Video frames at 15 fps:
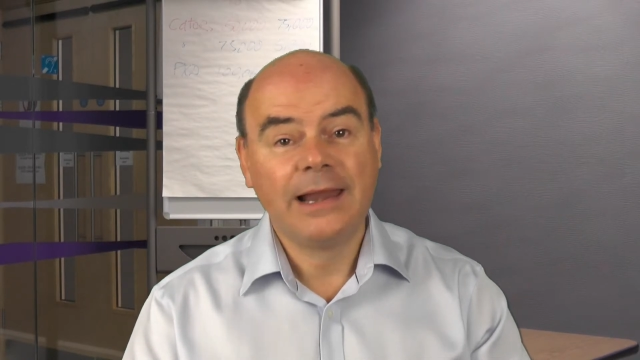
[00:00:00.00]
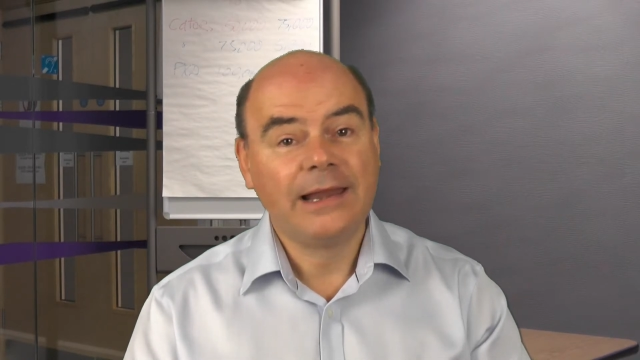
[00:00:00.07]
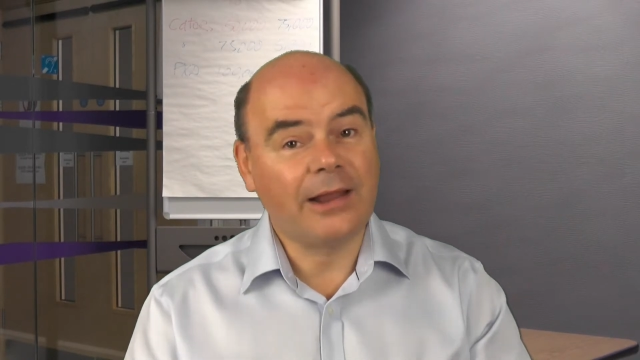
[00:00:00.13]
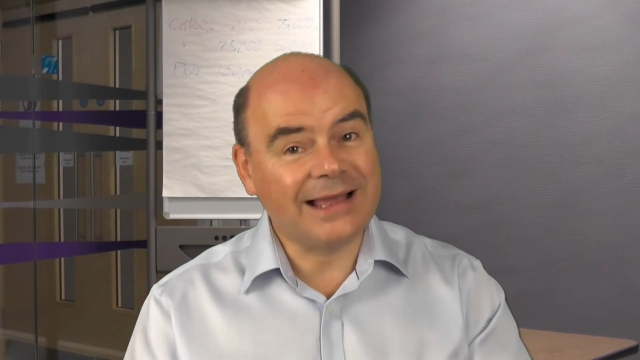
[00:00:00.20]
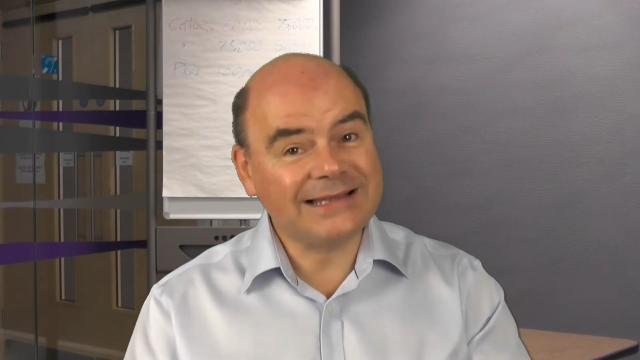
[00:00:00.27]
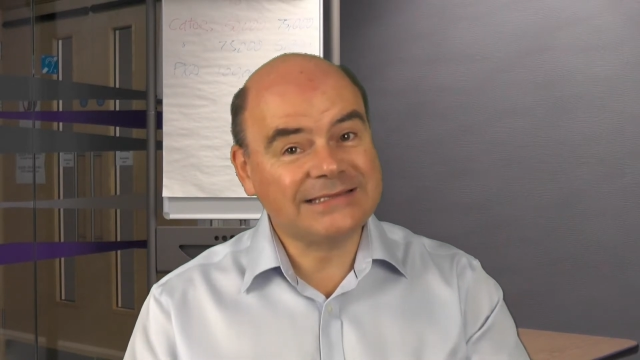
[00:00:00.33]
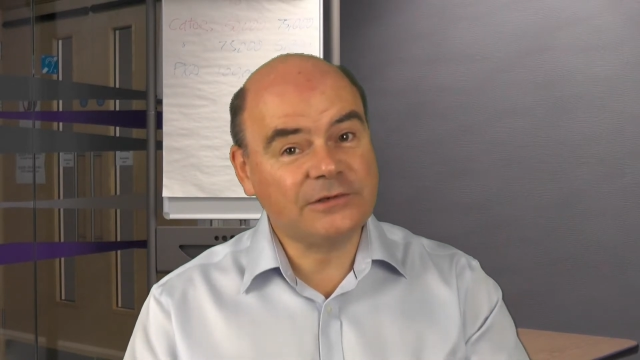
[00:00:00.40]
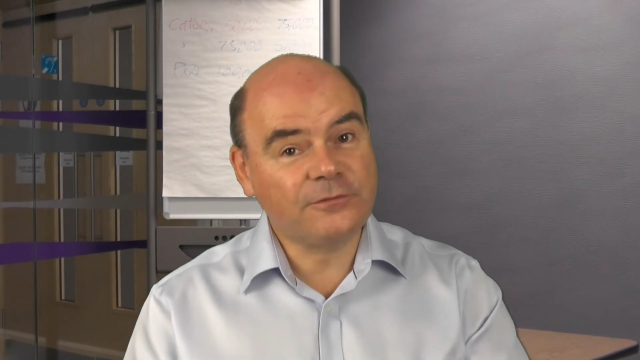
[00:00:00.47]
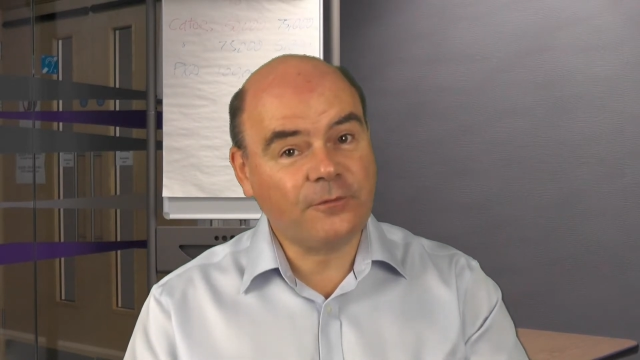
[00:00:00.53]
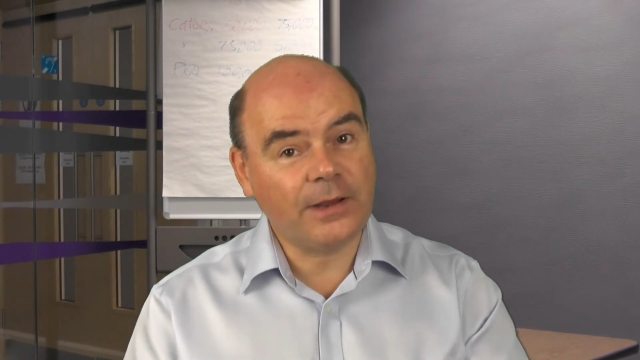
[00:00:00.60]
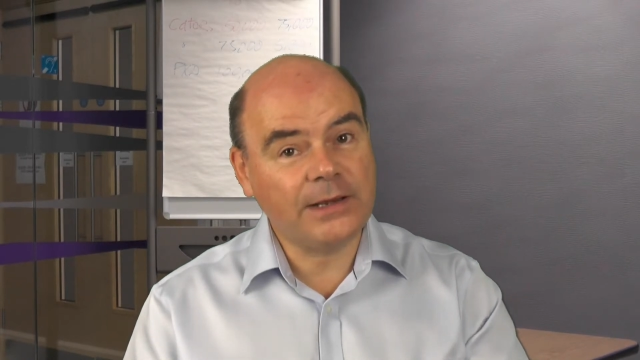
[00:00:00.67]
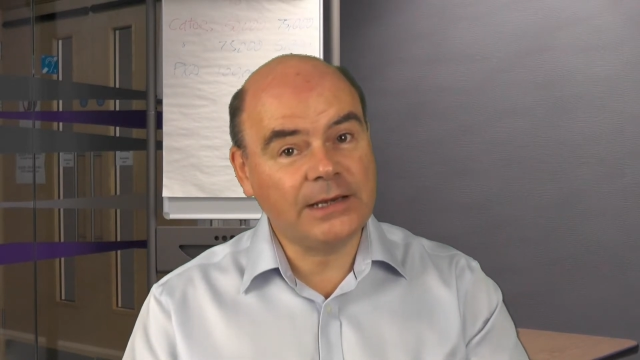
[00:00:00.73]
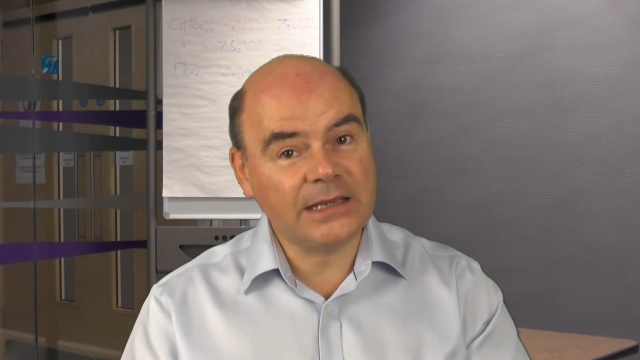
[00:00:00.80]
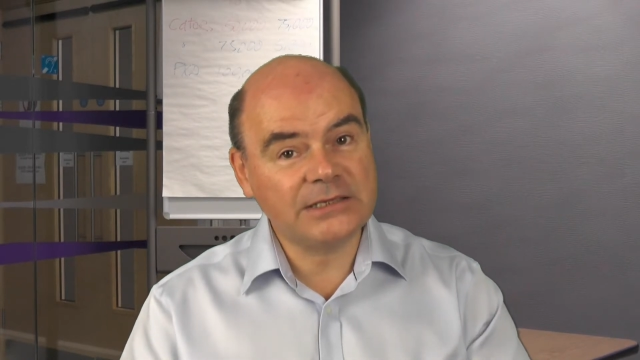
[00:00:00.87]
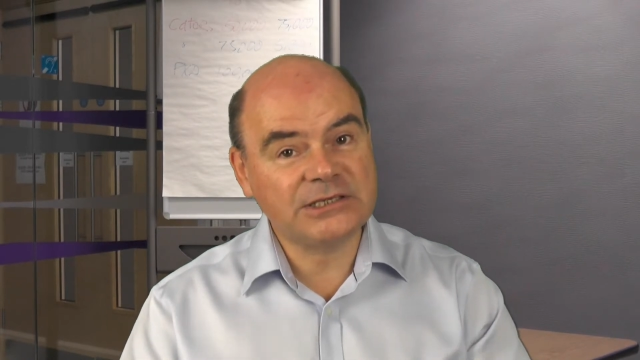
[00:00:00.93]
Now, asset
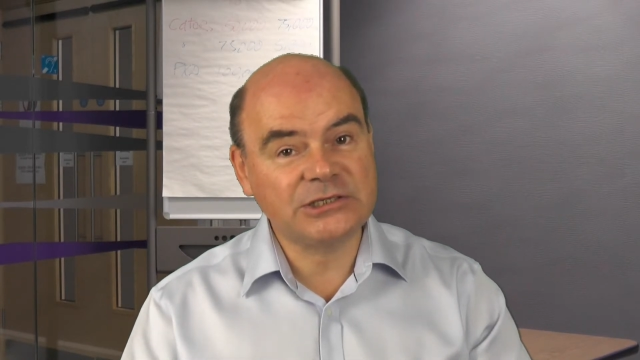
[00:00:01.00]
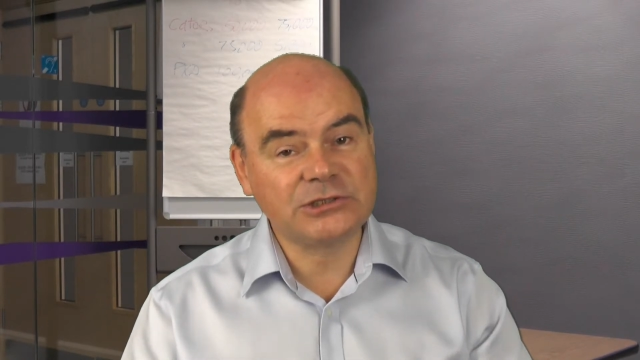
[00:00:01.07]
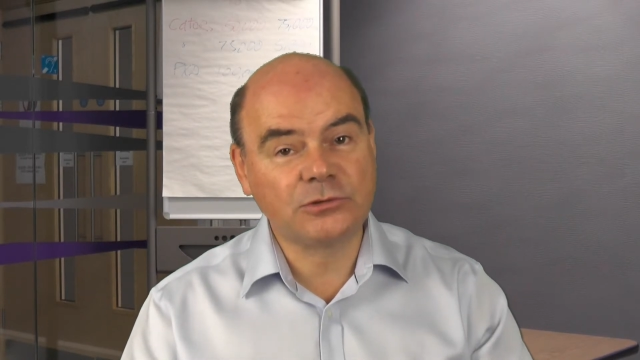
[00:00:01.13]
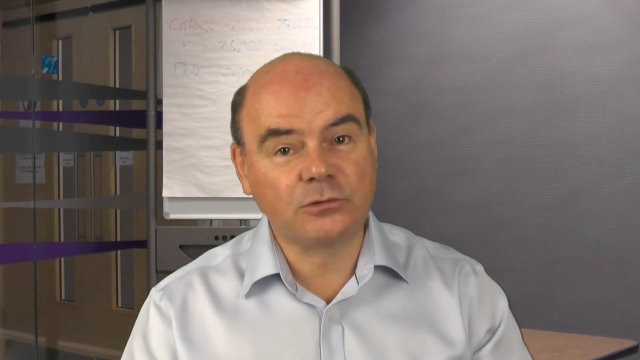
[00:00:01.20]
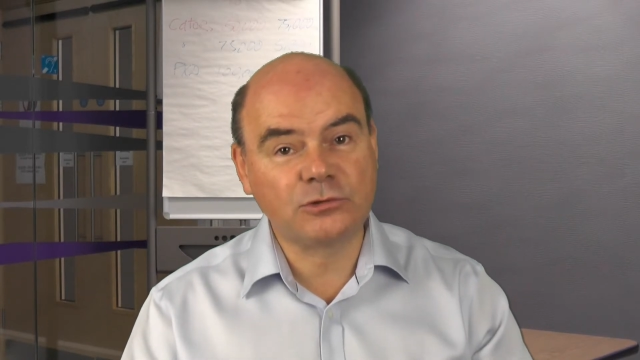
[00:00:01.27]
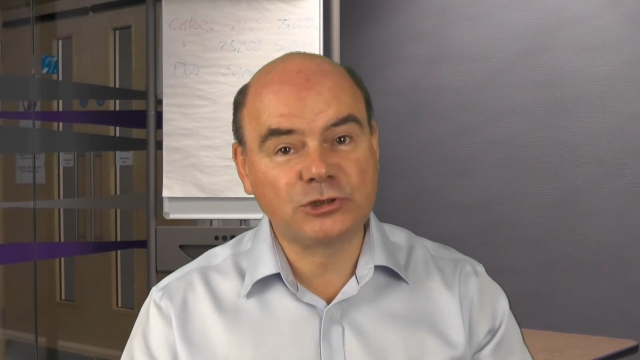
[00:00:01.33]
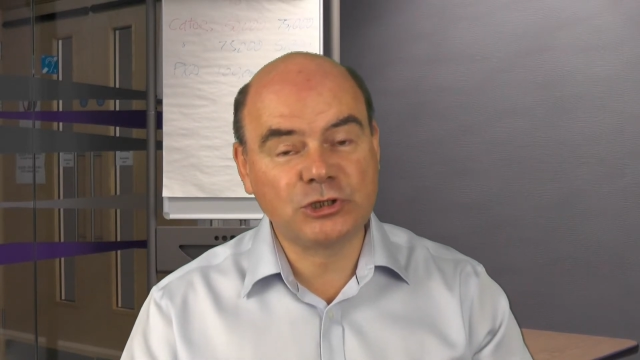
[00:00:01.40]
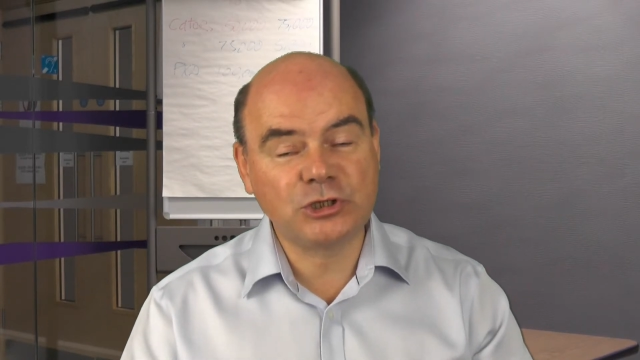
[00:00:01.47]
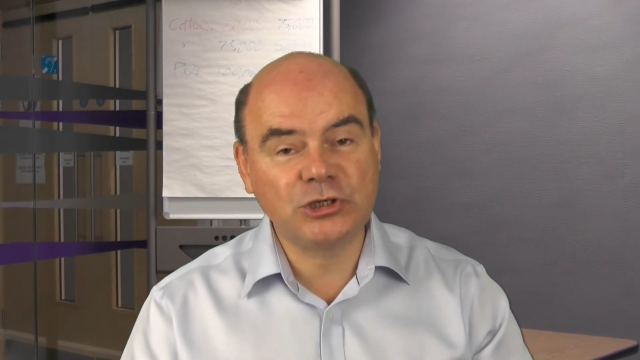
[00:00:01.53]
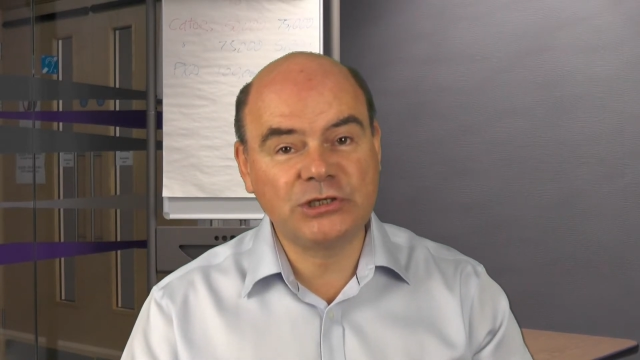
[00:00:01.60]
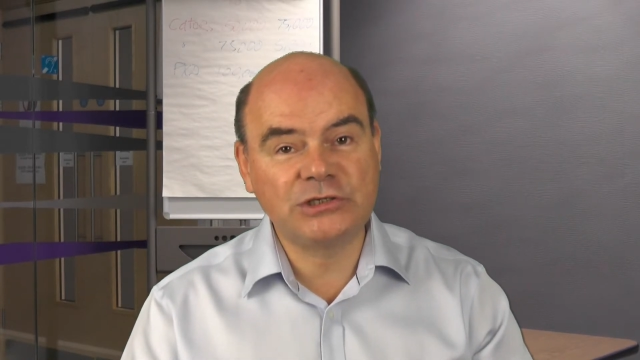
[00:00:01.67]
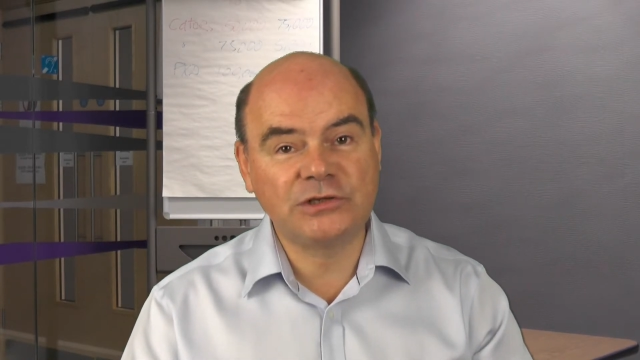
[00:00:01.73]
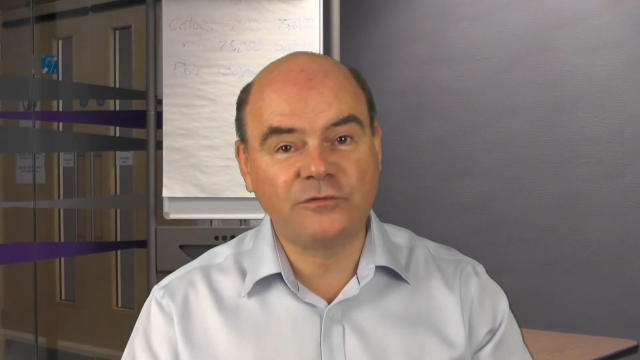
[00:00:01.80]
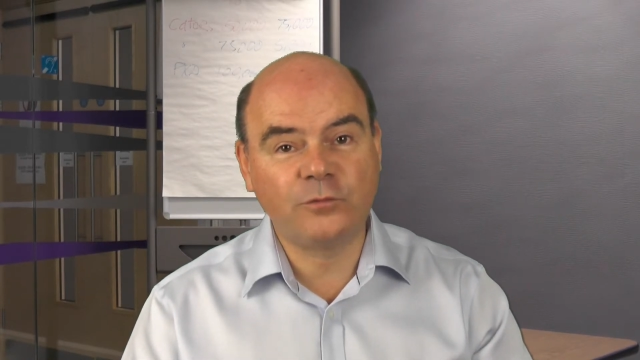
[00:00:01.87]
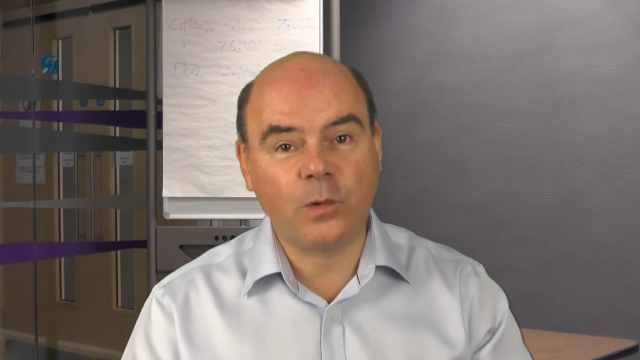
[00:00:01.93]
finance is an
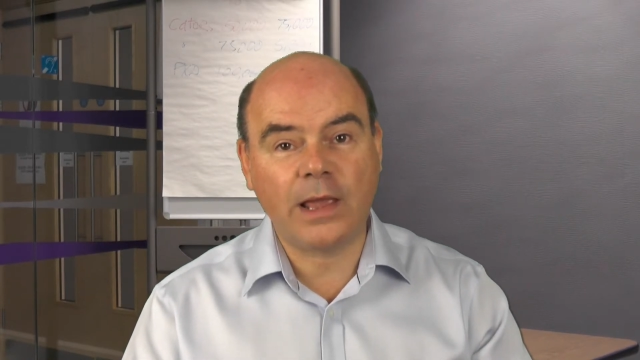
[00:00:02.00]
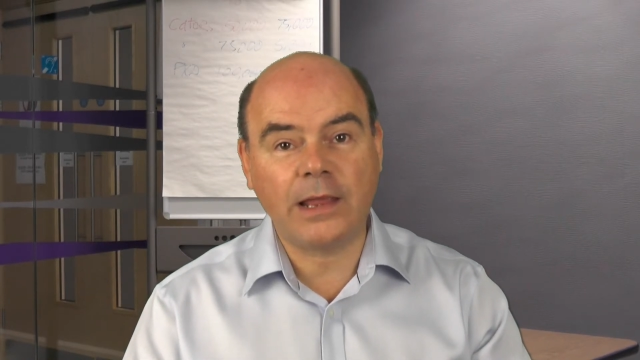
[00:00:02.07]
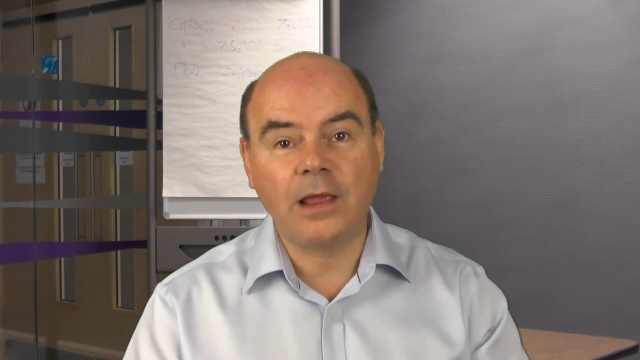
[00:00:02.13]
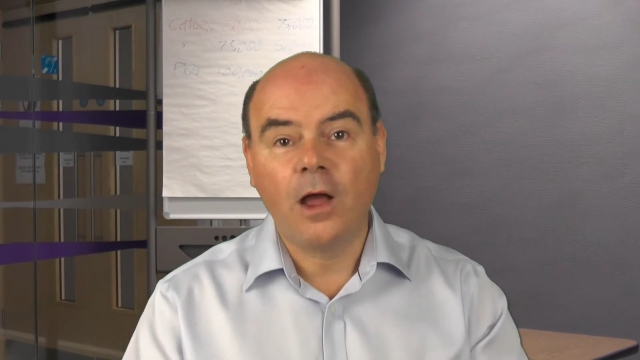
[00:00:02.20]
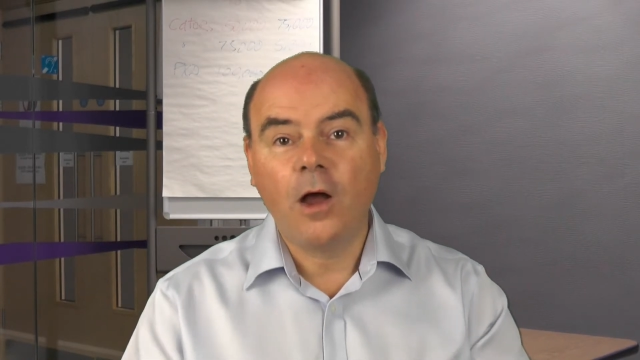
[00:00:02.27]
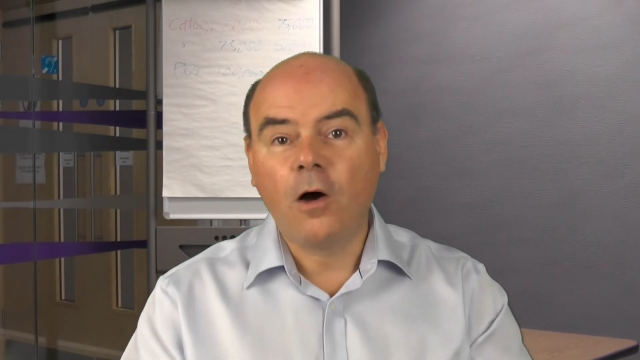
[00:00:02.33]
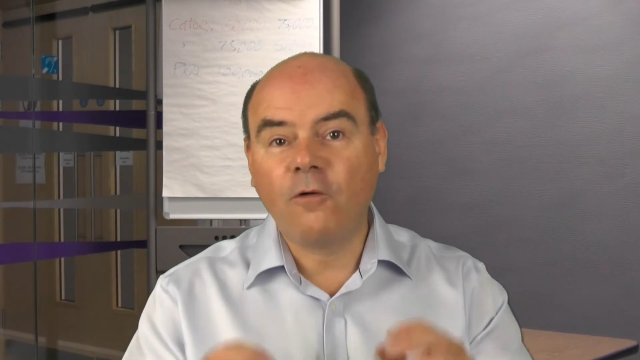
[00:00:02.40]
alternative way